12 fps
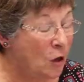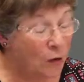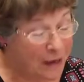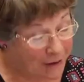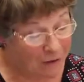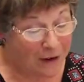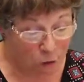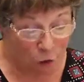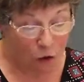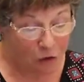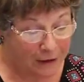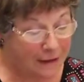I only ever had
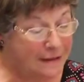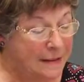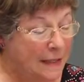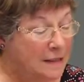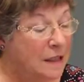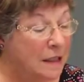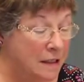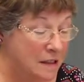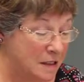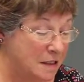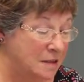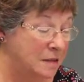one Grandad
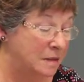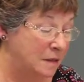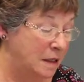because